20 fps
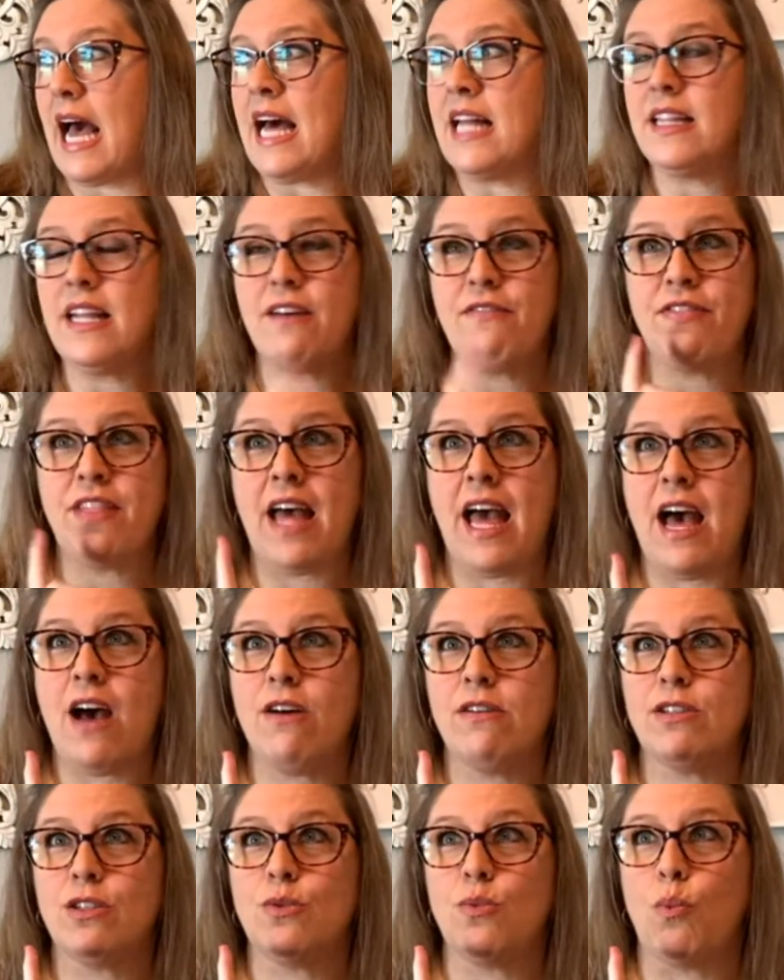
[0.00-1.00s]
I left the
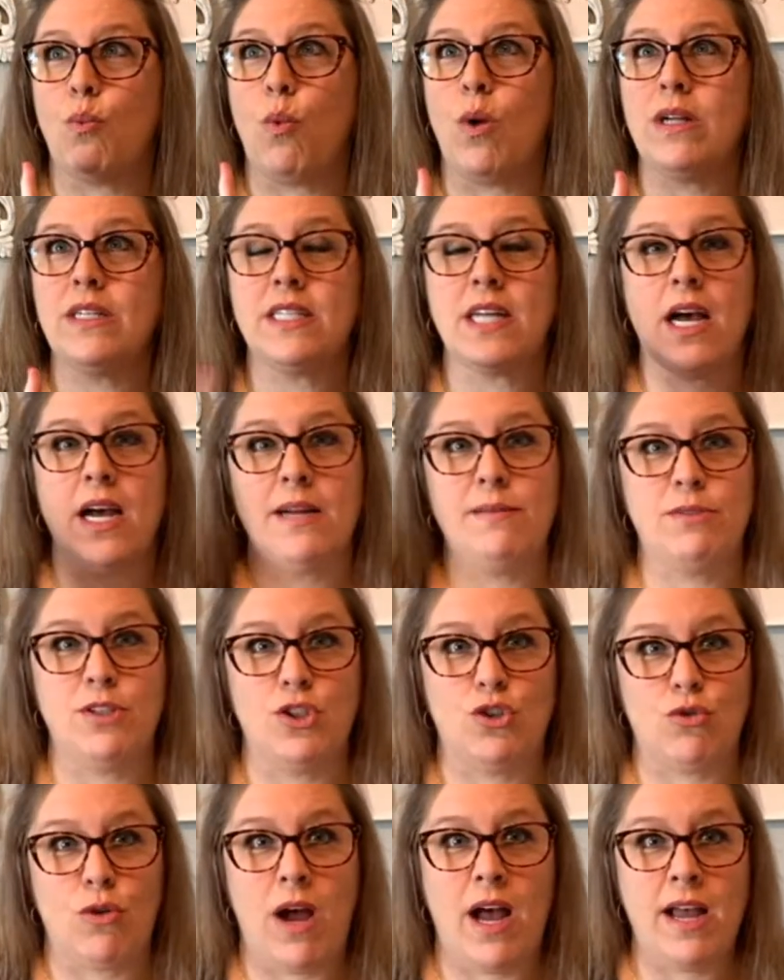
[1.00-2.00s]
house one time to
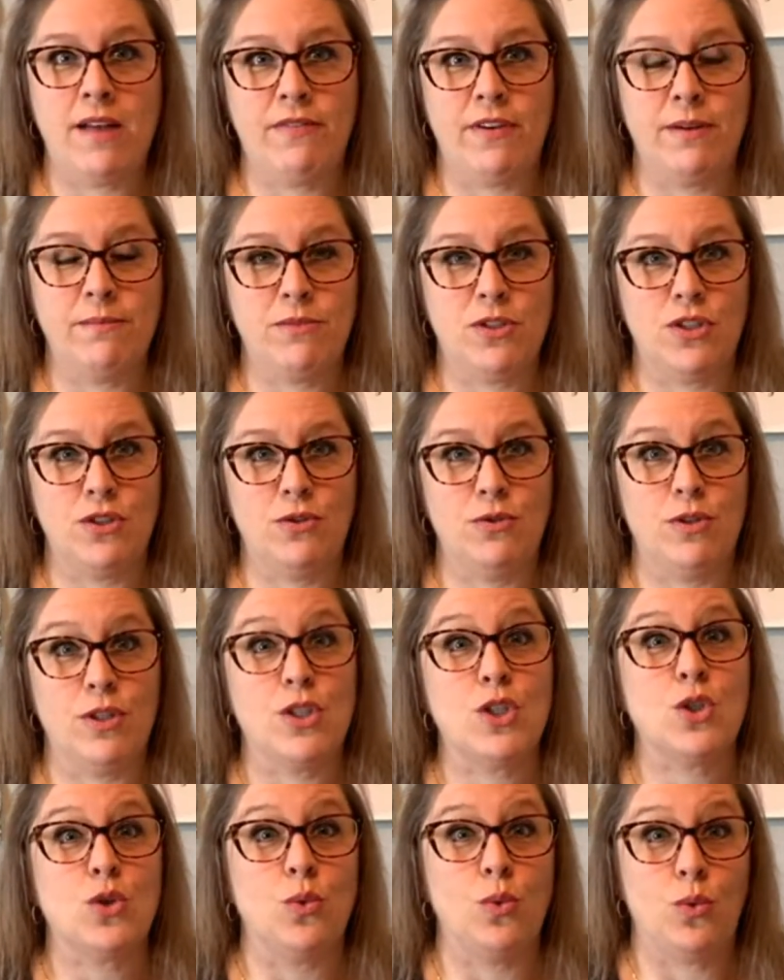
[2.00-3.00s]
drive up to the
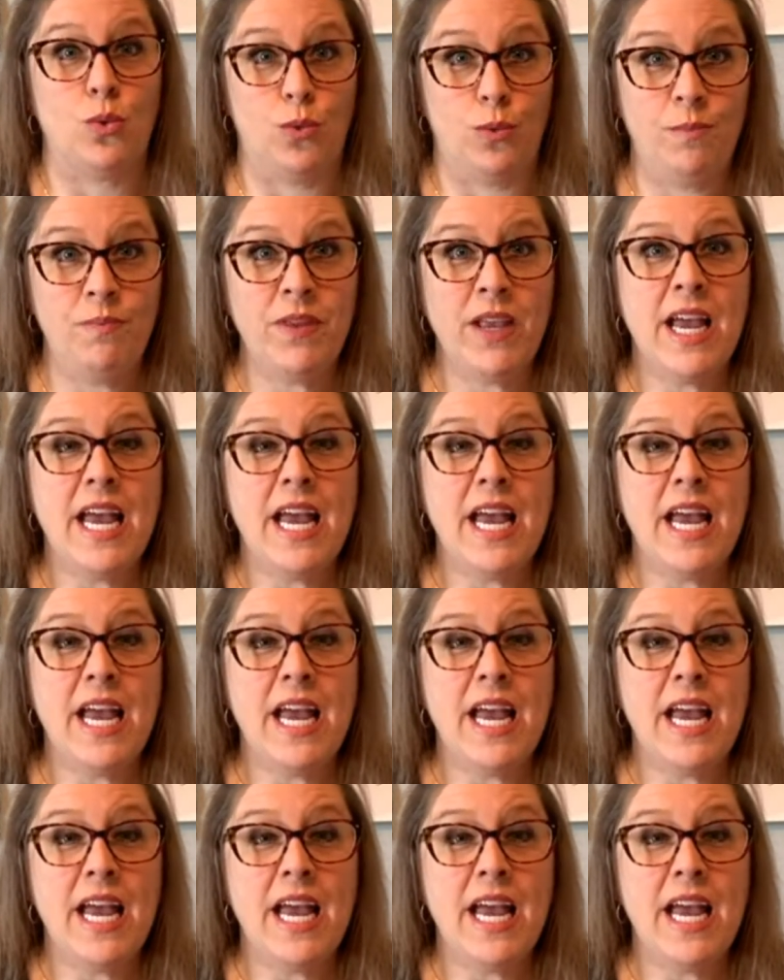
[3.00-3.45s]
school,